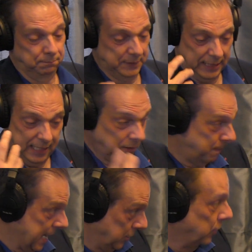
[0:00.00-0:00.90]
To get
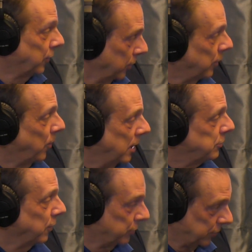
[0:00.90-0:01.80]
back to your earlier
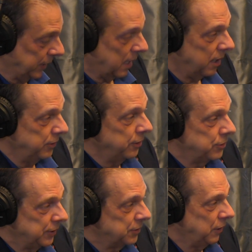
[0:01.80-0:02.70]
question, though,
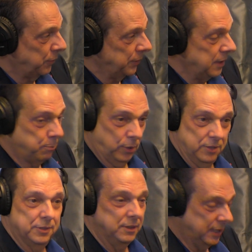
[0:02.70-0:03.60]
163
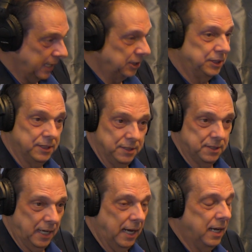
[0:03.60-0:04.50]

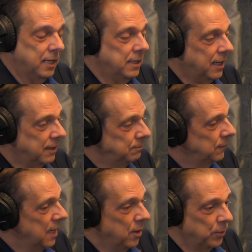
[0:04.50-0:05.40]
presentations and
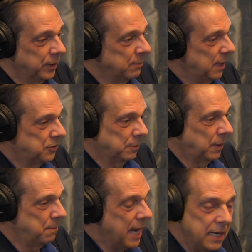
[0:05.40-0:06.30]
really met some
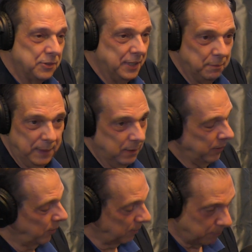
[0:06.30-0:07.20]
amazing people.
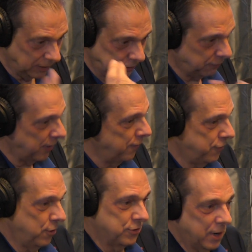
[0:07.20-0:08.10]
There were a bunch of other
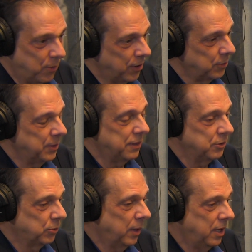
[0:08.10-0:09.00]
folks I worked with
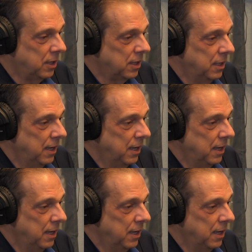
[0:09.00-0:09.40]
as well.